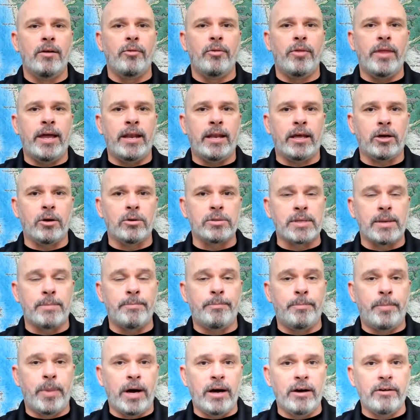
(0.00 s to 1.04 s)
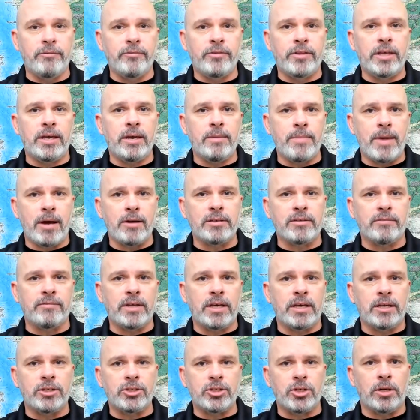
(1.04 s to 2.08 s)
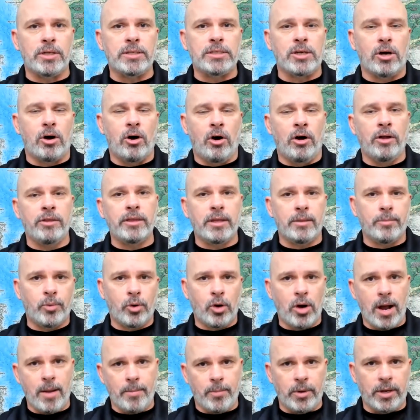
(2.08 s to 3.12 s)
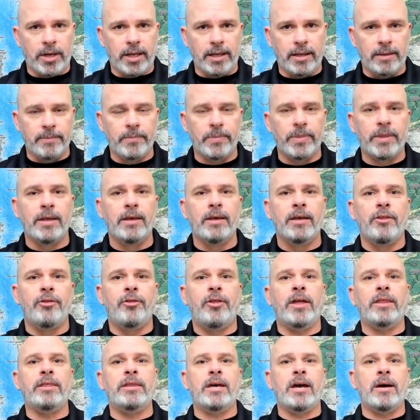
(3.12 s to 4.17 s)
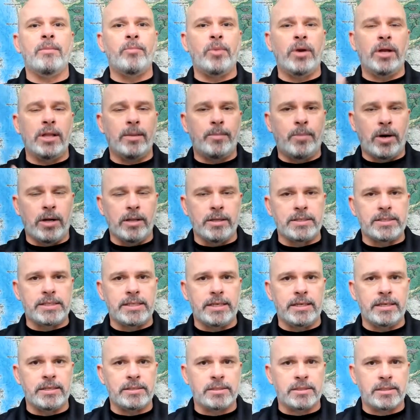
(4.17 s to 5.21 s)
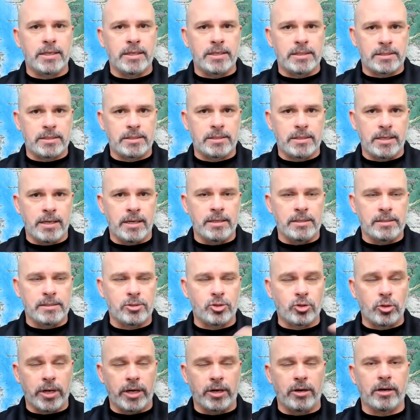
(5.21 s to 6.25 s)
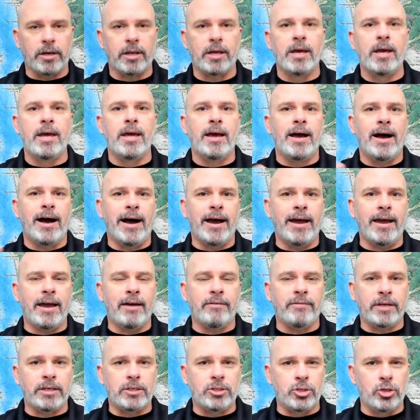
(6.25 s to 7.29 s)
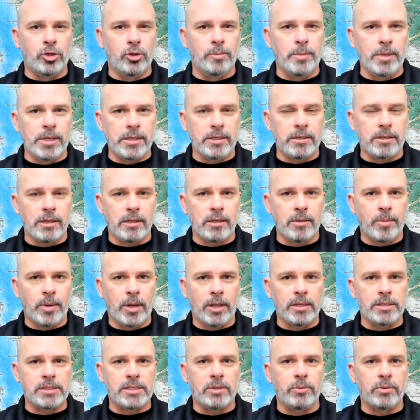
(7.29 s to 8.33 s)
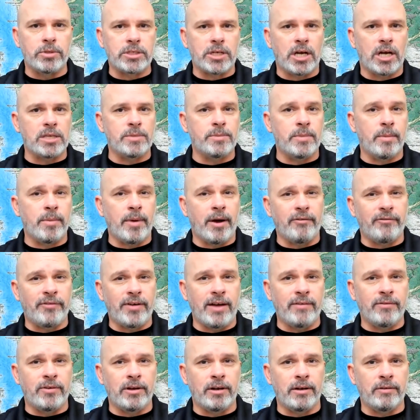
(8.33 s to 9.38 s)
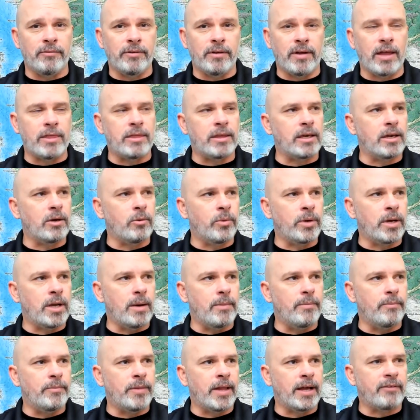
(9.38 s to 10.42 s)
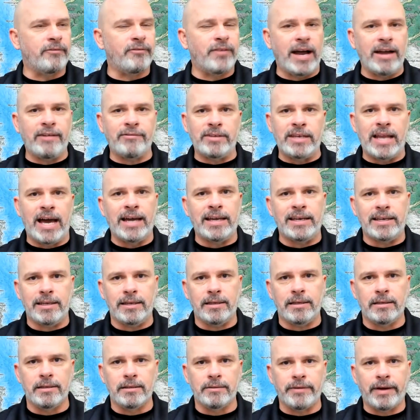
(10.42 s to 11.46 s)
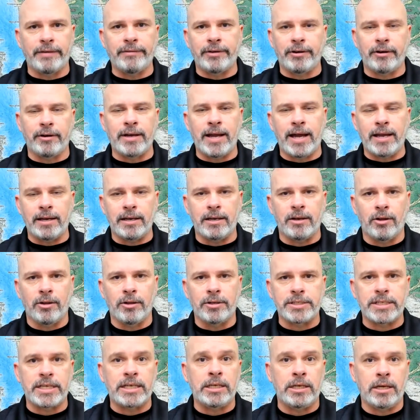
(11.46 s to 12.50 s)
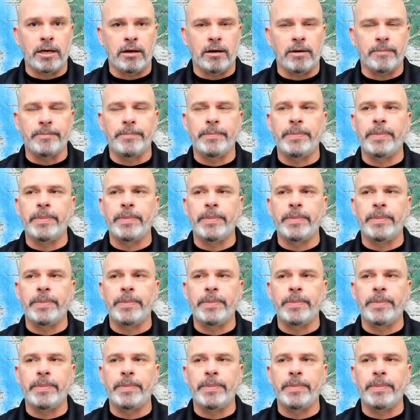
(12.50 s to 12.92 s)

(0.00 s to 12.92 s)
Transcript: and it goes above the amount of the insurance on the property, then the umbrella policy is is is triggered. I have a $2 million policy, which cost me about 500, I think it went up like 590, $590 a year